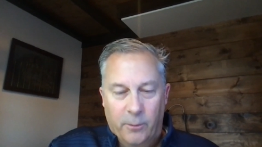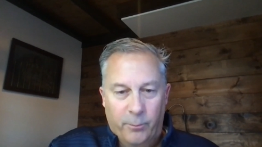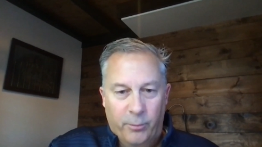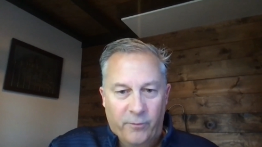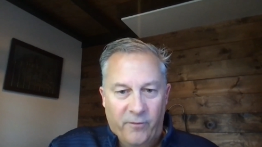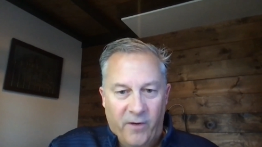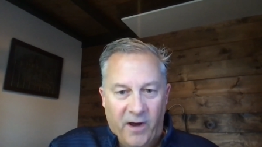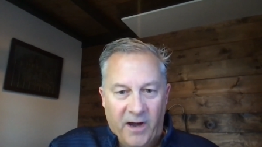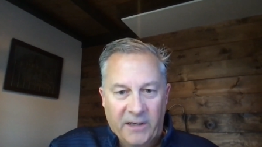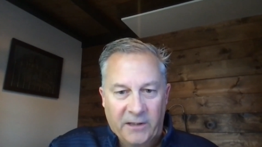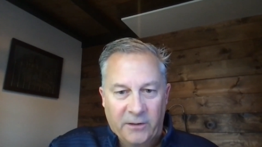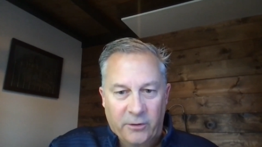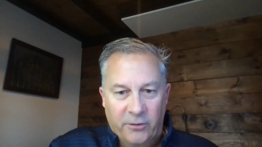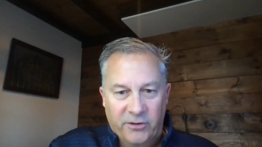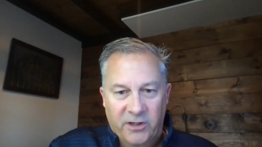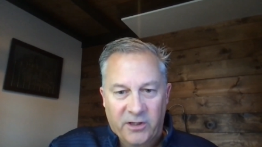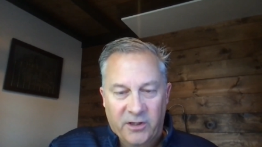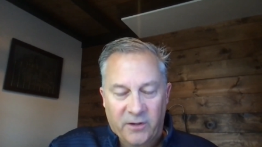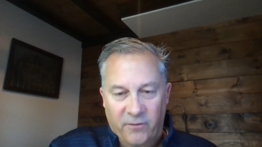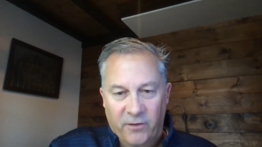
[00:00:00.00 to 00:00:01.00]
providing
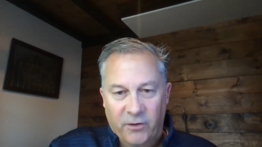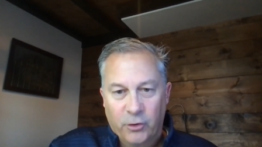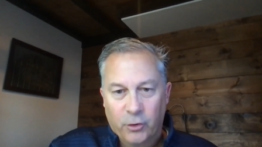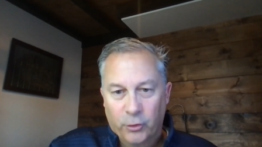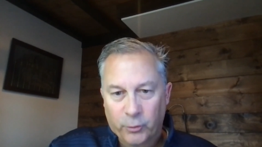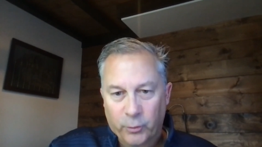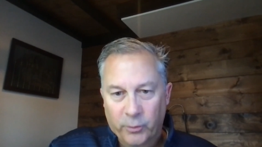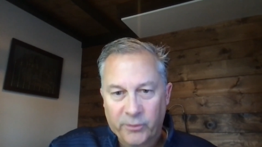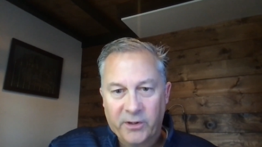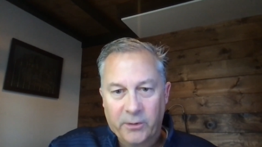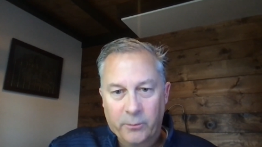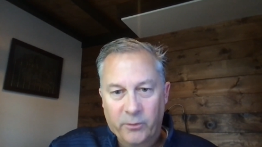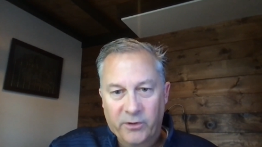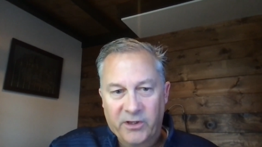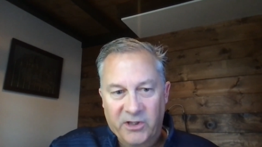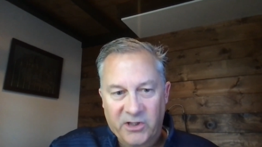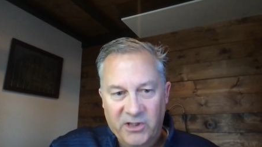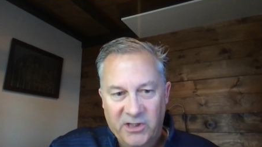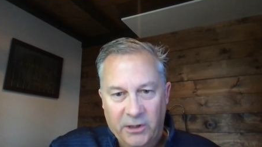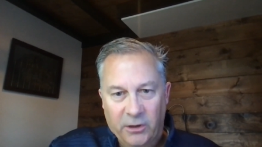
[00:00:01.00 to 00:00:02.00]
those individuals with
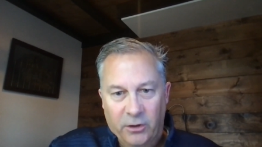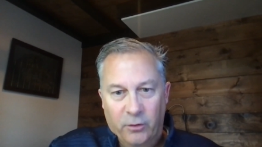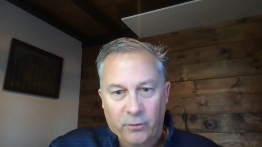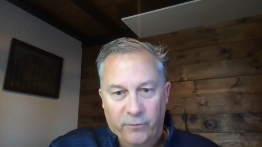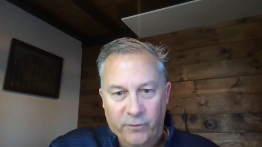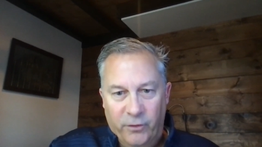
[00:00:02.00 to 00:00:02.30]
a single